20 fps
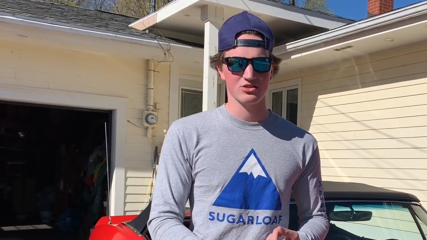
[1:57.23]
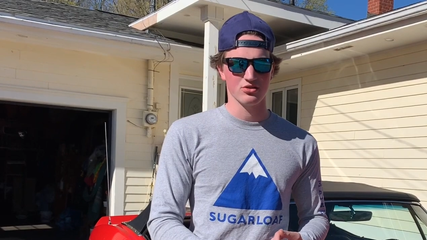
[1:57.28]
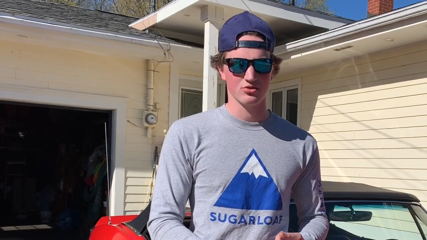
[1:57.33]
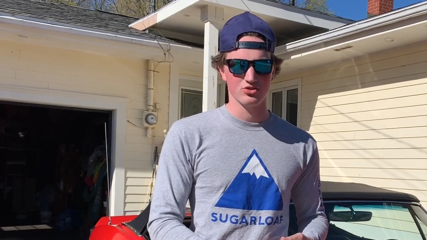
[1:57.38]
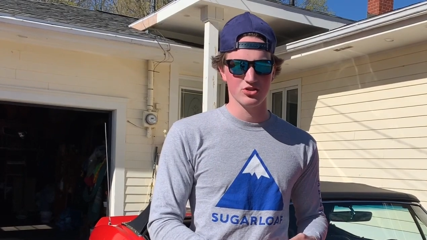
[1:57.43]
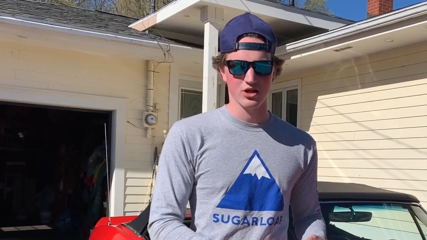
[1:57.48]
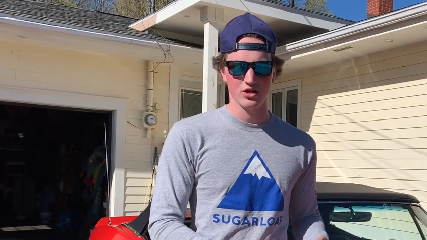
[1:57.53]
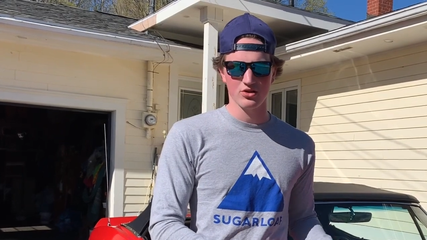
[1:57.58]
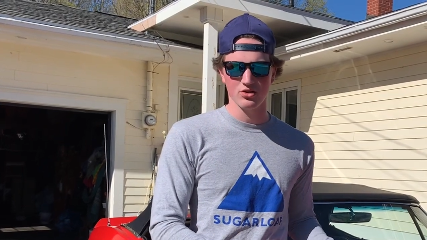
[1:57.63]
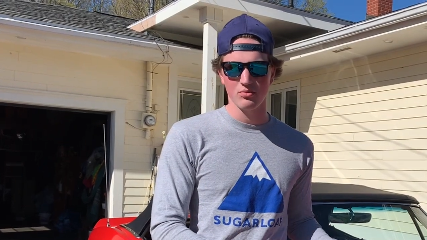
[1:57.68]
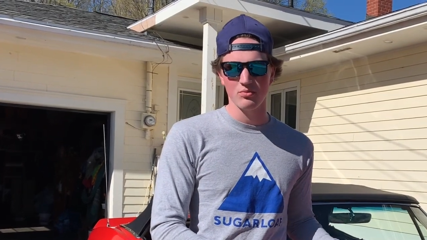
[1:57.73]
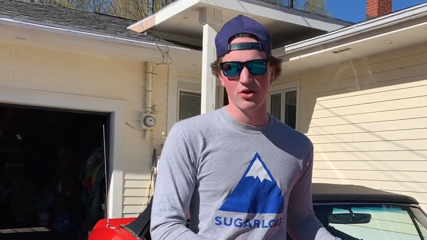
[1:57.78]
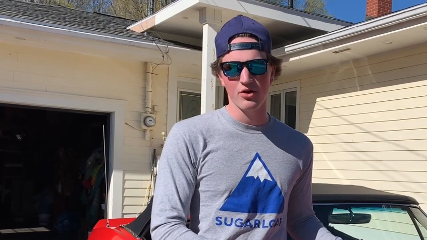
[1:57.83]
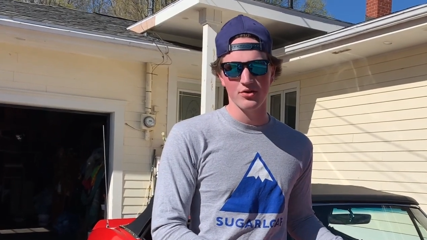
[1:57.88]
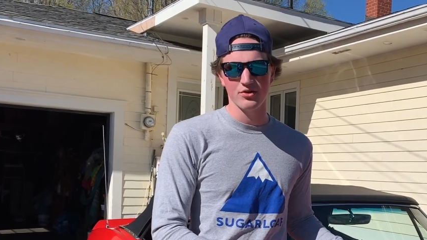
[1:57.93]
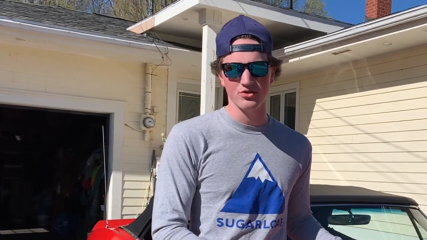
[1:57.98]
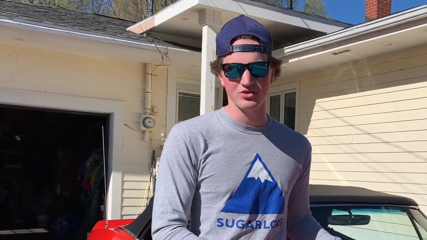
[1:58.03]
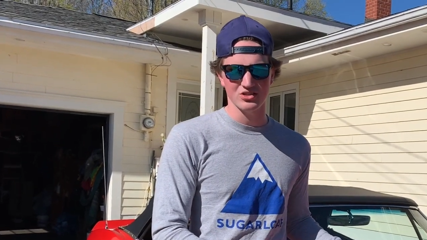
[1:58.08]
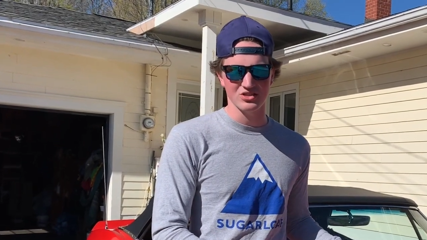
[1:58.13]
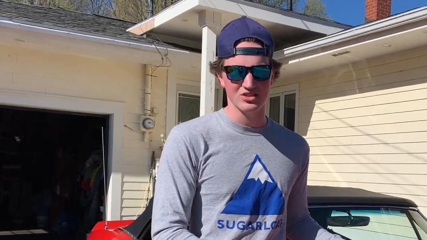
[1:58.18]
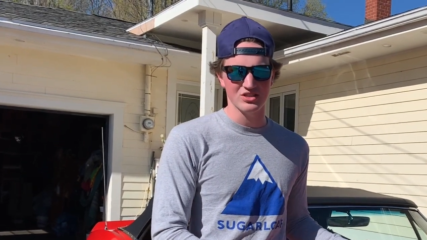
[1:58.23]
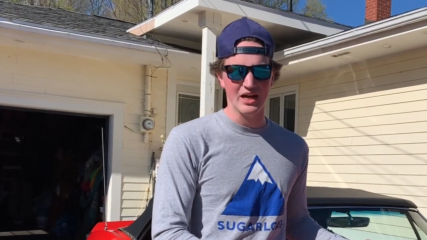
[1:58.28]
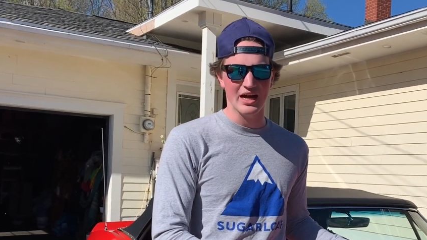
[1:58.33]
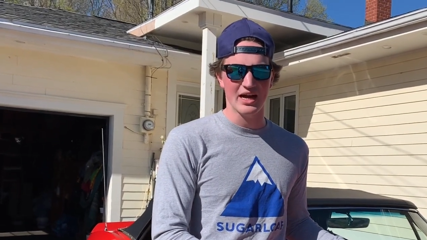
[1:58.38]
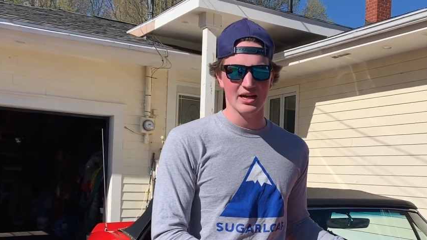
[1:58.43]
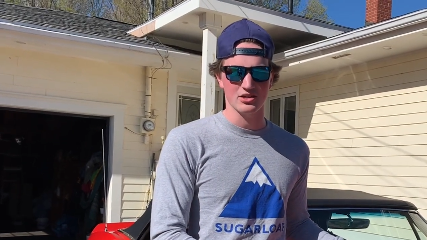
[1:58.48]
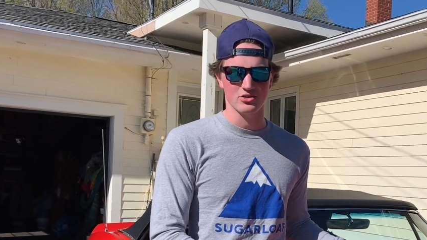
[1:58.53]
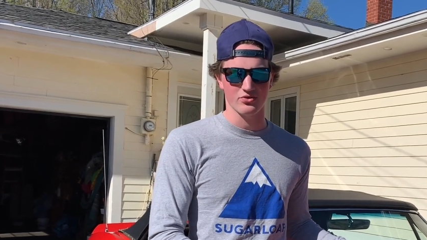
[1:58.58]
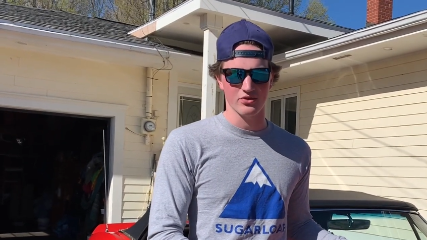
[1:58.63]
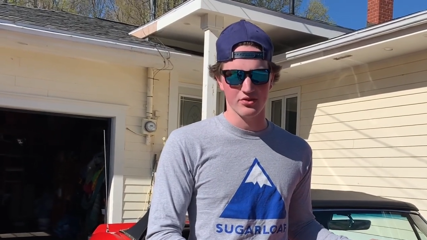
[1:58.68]
So General Motors is
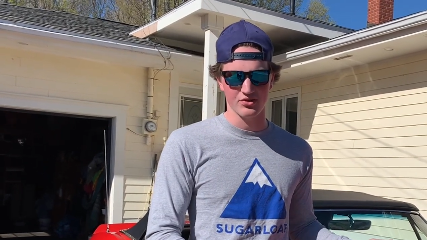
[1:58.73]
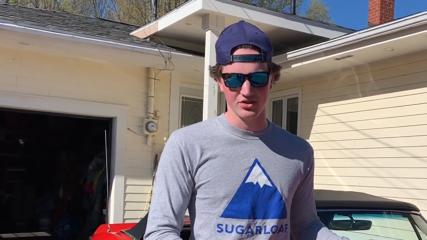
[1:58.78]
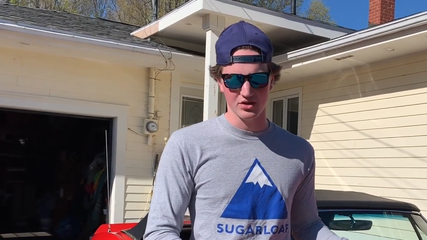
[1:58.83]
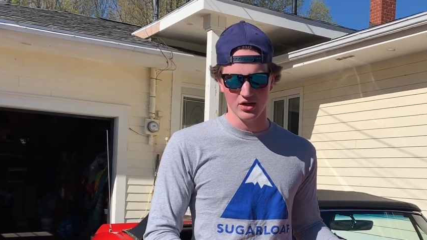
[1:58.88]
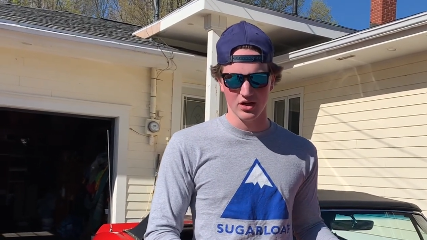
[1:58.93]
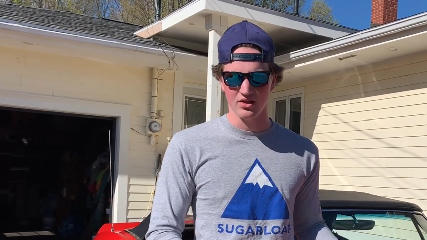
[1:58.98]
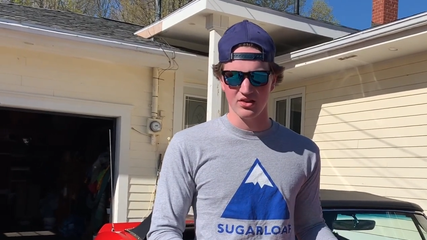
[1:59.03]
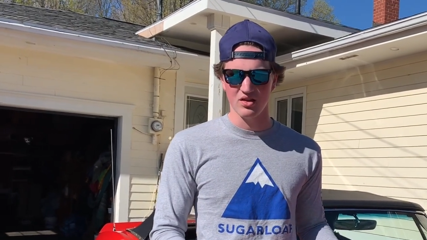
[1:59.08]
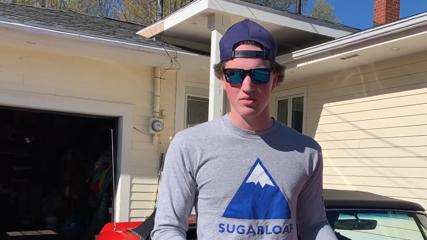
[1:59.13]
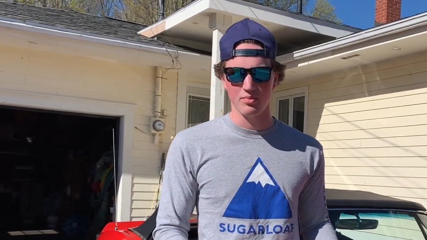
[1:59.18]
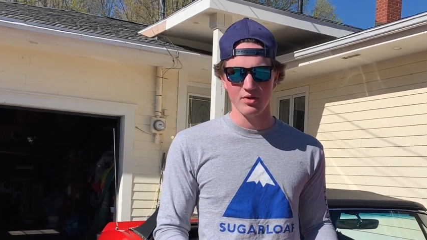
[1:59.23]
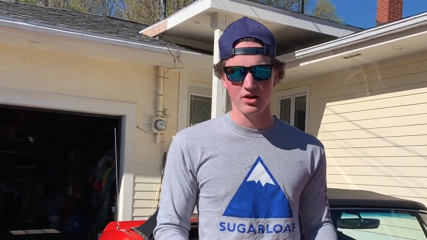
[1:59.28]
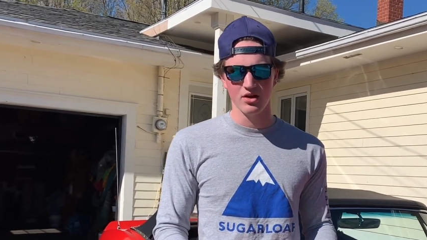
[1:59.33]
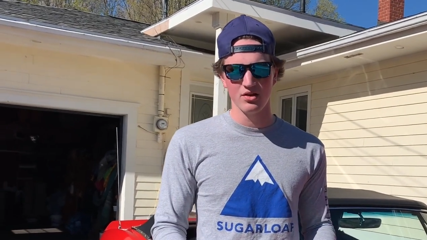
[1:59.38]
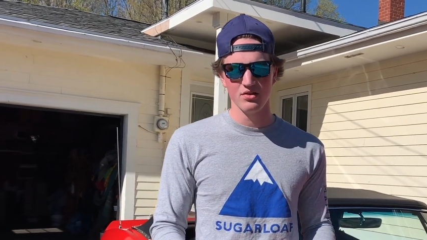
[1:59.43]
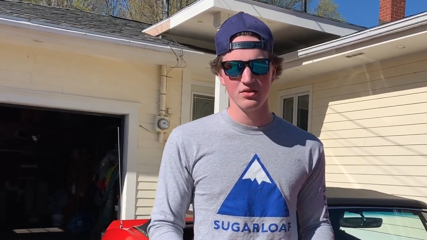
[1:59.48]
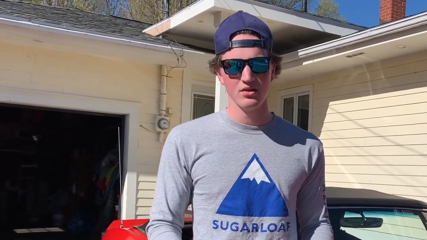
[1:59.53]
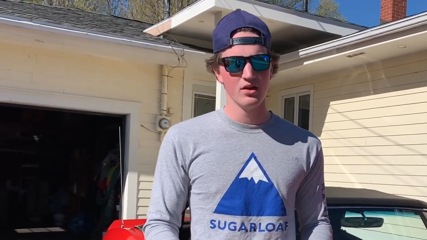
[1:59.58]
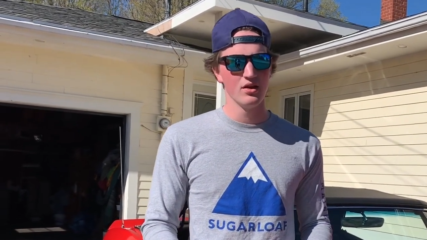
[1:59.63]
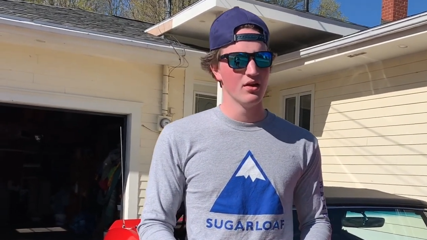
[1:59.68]
taxed for every car they build,